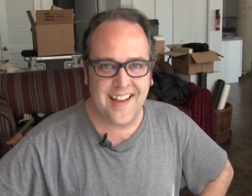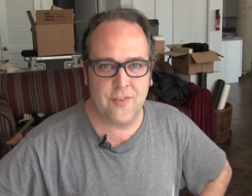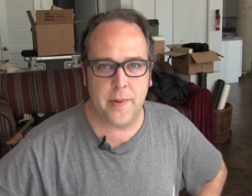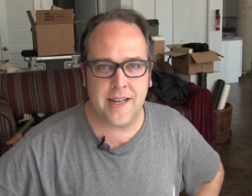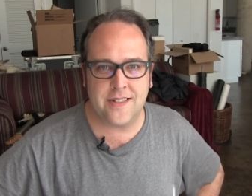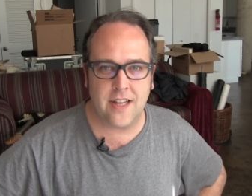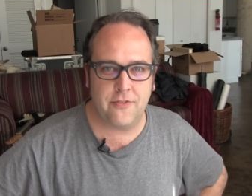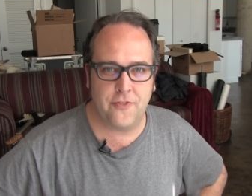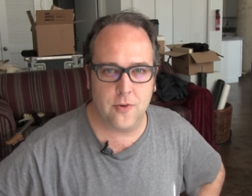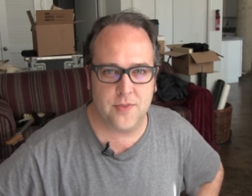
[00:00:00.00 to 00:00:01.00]
Hey everybody,
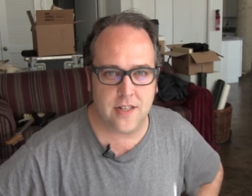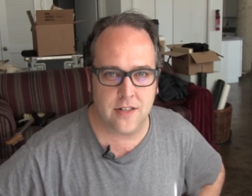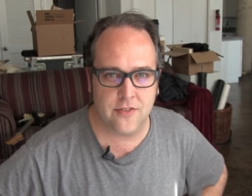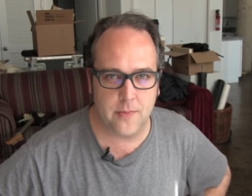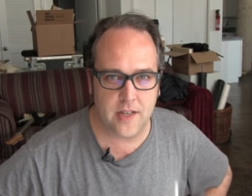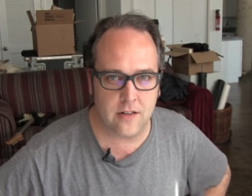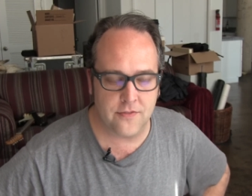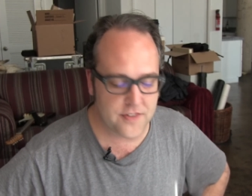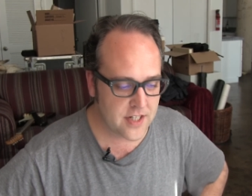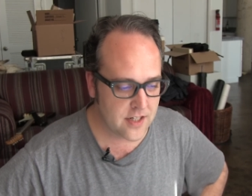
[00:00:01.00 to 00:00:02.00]
Ted Forbes here from The
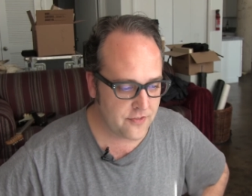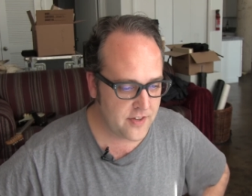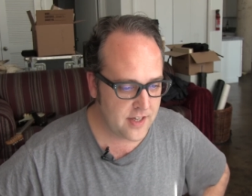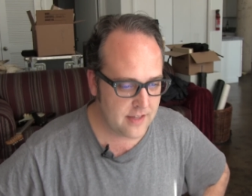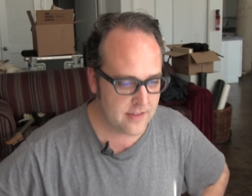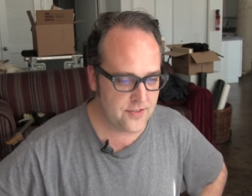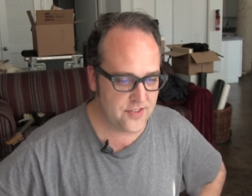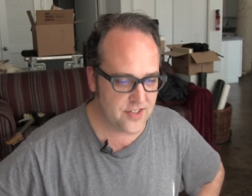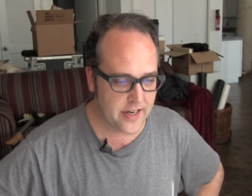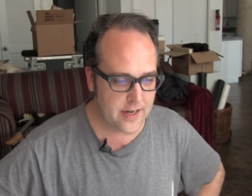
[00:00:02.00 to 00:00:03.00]
Art of Photography. This
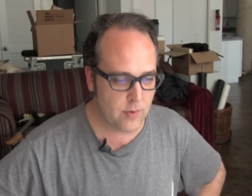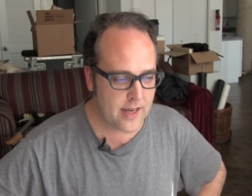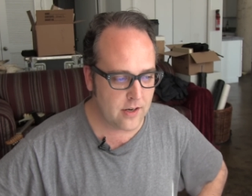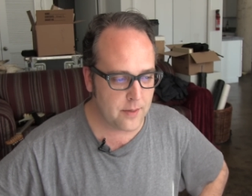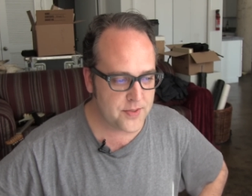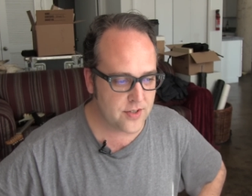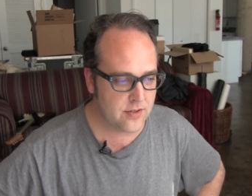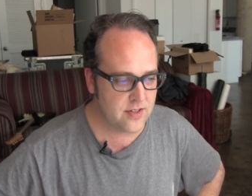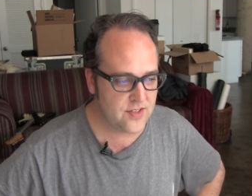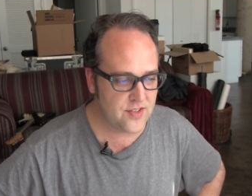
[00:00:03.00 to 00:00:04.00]
is not a regular
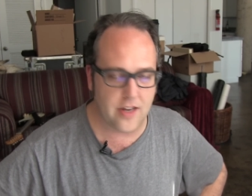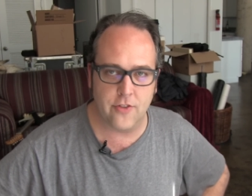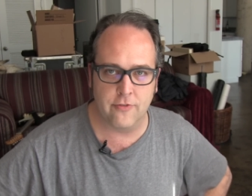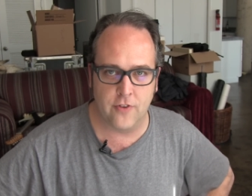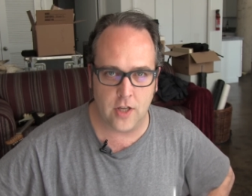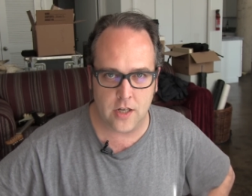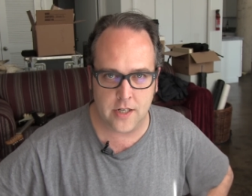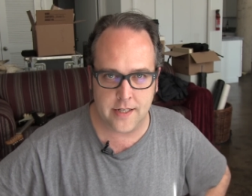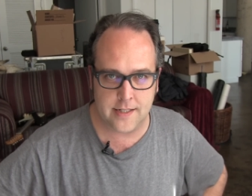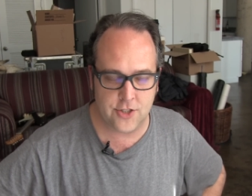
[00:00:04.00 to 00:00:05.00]
episode, this is another
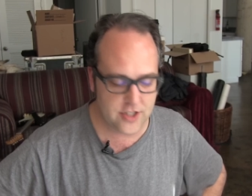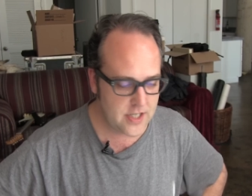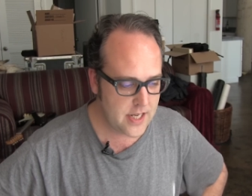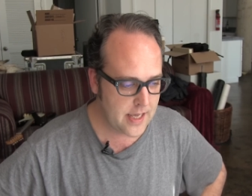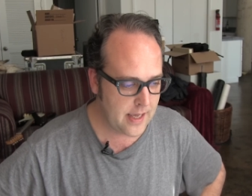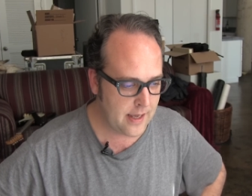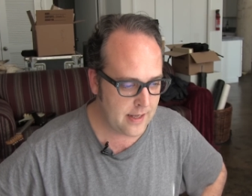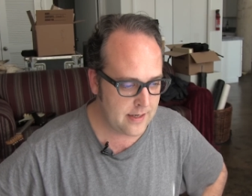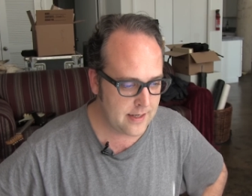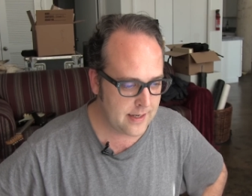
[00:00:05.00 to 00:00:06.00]
vlog edition.
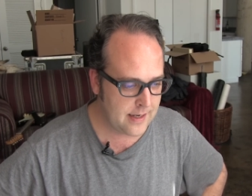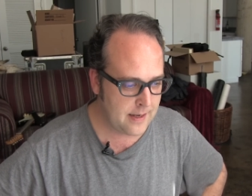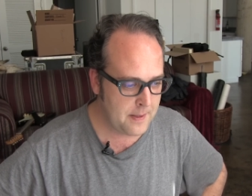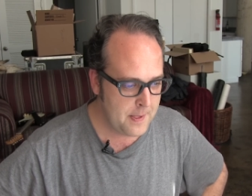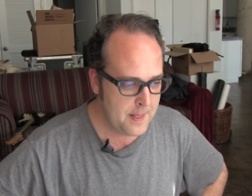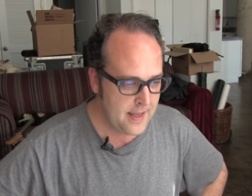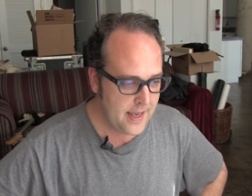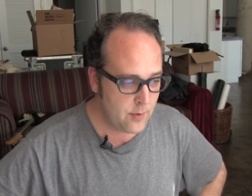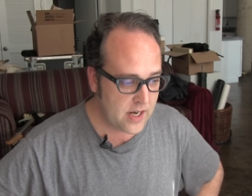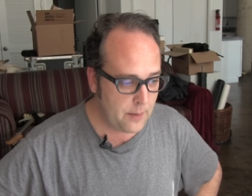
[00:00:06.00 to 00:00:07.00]
And uh,
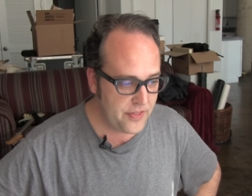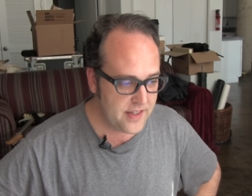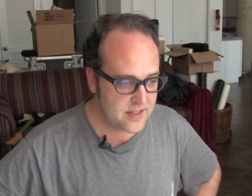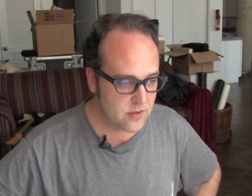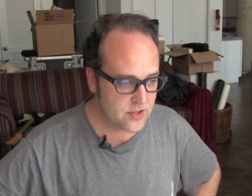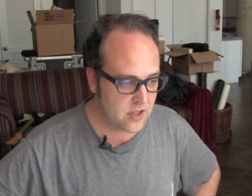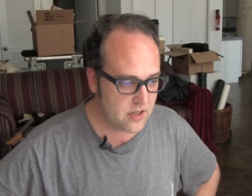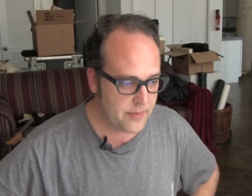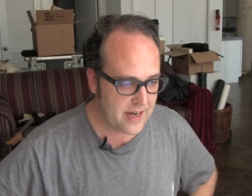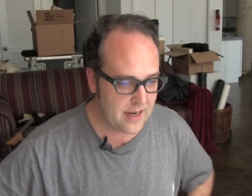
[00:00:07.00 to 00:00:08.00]
anyway, a couple things I want to
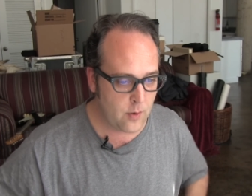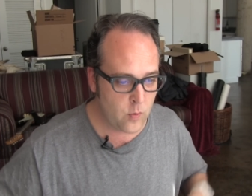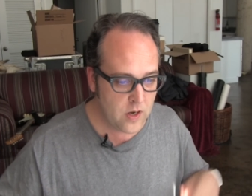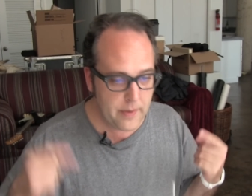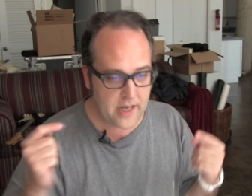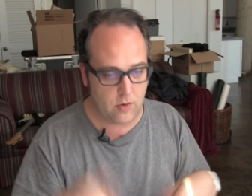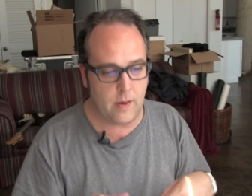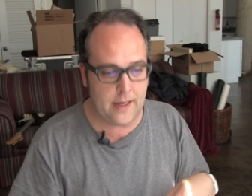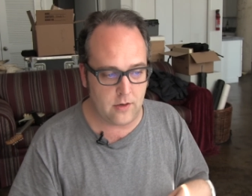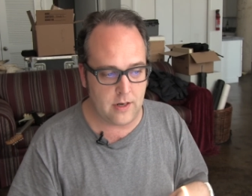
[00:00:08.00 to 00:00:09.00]
talk about, and I will make a
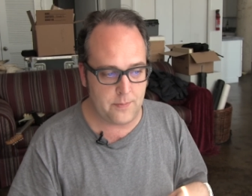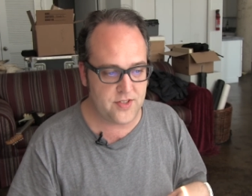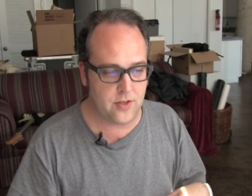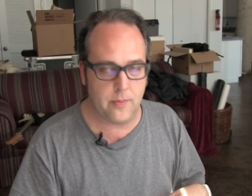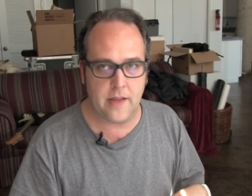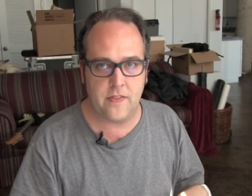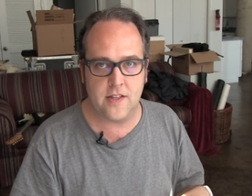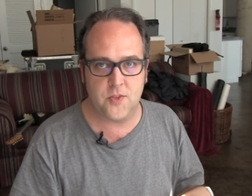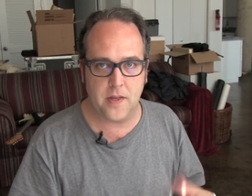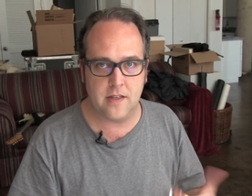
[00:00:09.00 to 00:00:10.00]
regular episode about
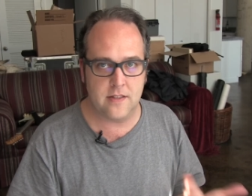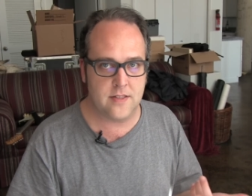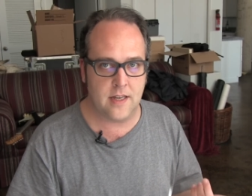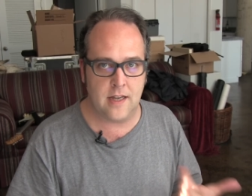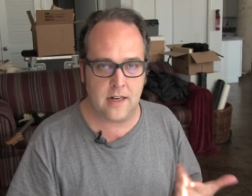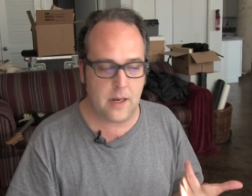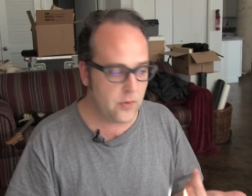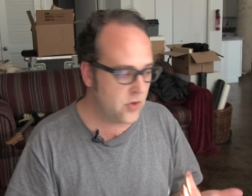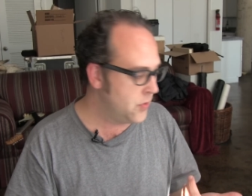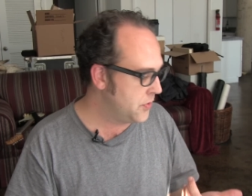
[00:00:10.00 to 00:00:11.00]
this because uh, a
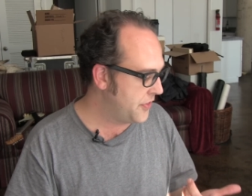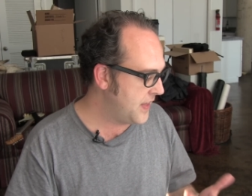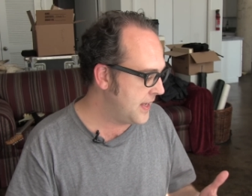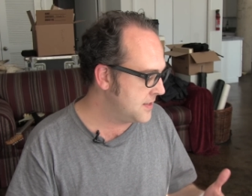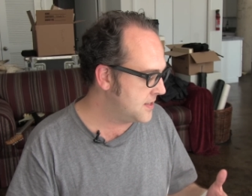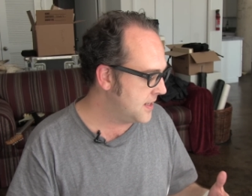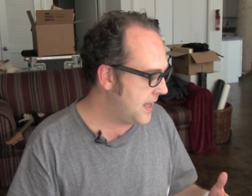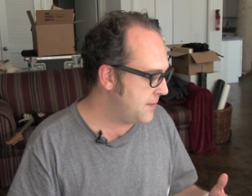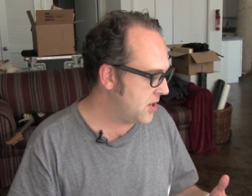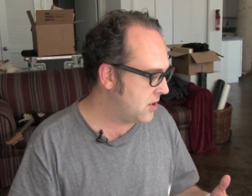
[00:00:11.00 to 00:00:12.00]
couple cool things that
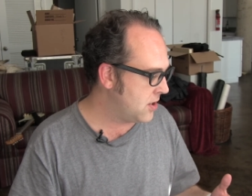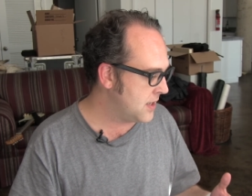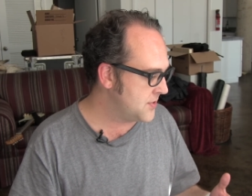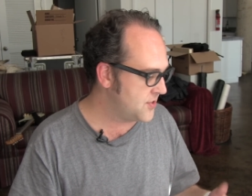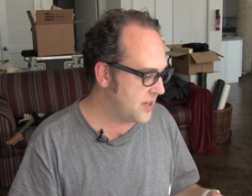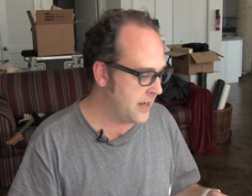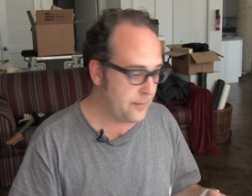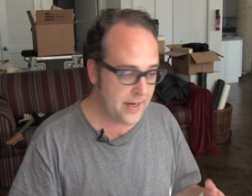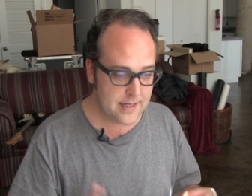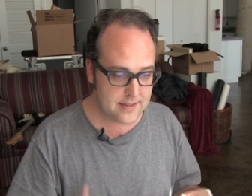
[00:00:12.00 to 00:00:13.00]
came across
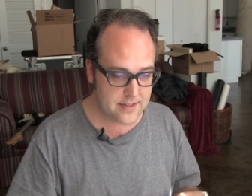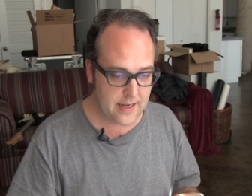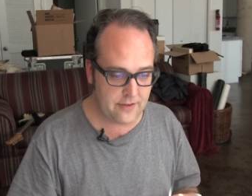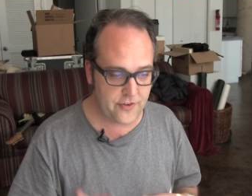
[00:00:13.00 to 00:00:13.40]
uh, my desk today.